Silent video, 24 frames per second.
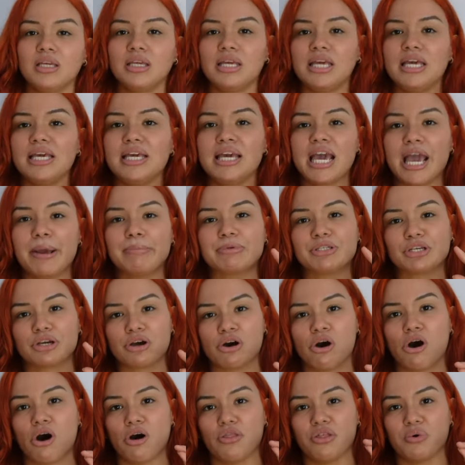He came to
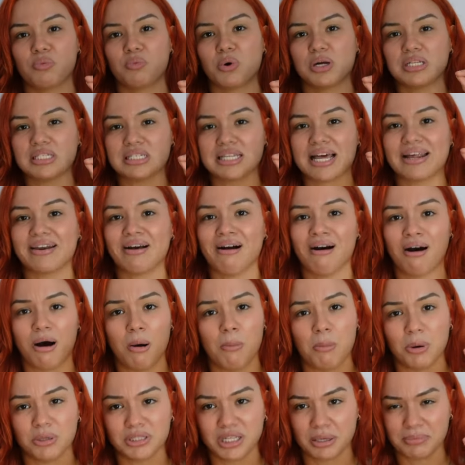call the ones that
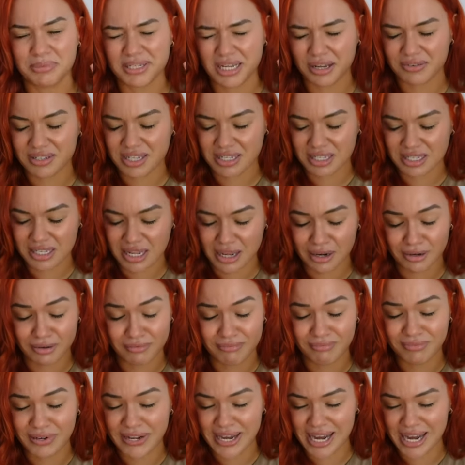humbled themselves and said,